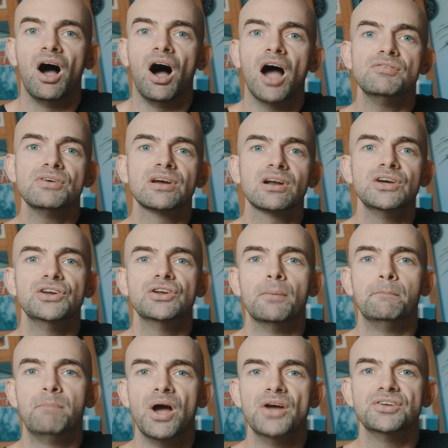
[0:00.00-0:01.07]
I've included a
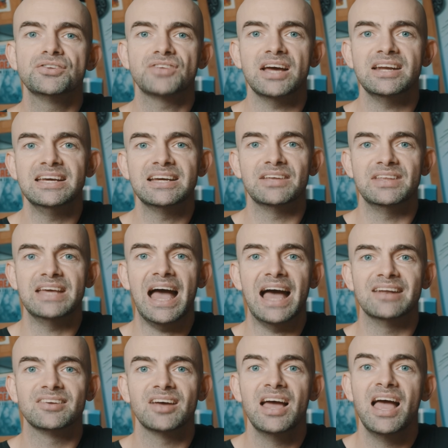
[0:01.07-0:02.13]
bonus technique at the
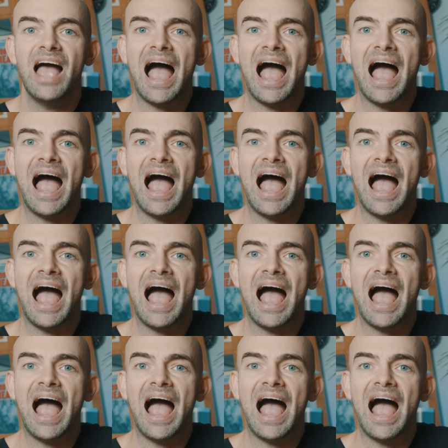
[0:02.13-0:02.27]
end,